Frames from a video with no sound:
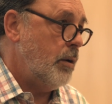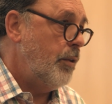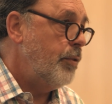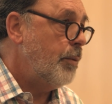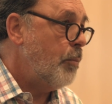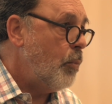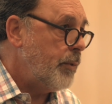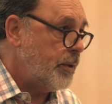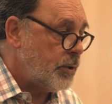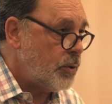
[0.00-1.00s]

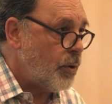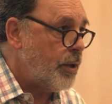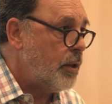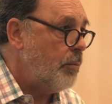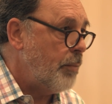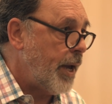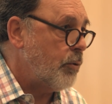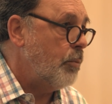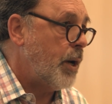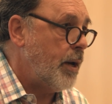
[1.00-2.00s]
the soil
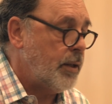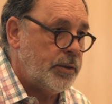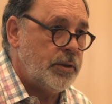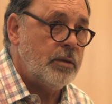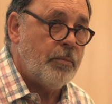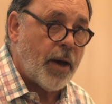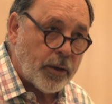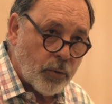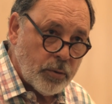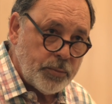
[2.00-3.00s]
microbiology, the
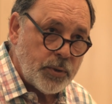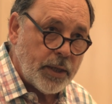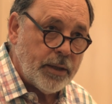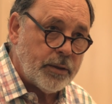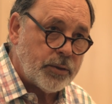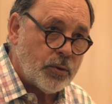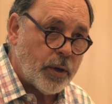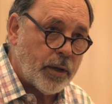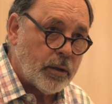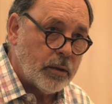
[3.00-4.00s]
microbes in the
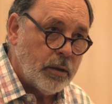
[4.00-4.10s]
soil.